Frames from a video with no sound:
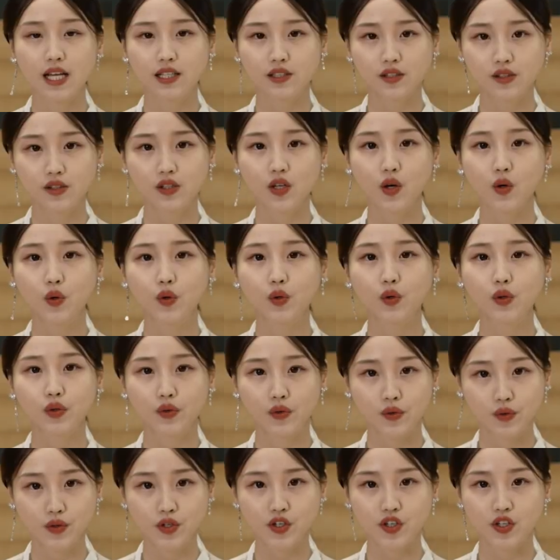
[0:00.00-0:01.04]
is so
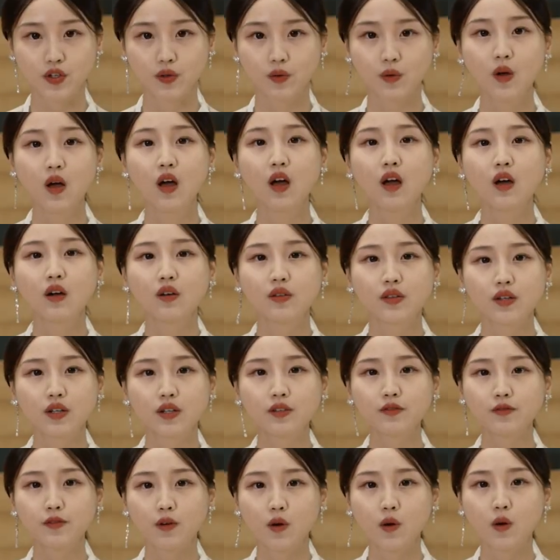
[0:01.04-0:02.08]
crucial.
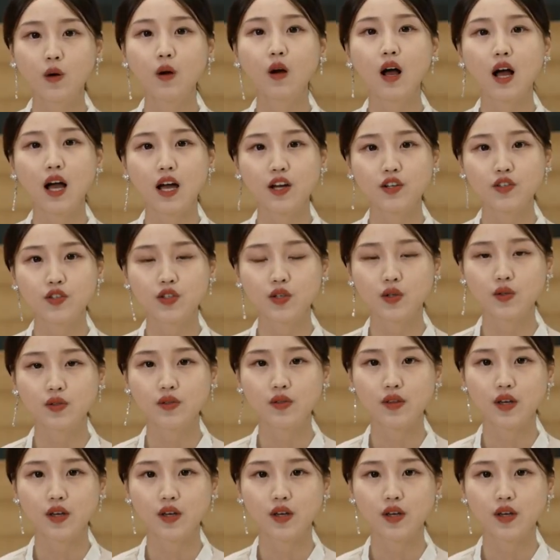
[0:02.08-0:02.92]
Therefore, I chose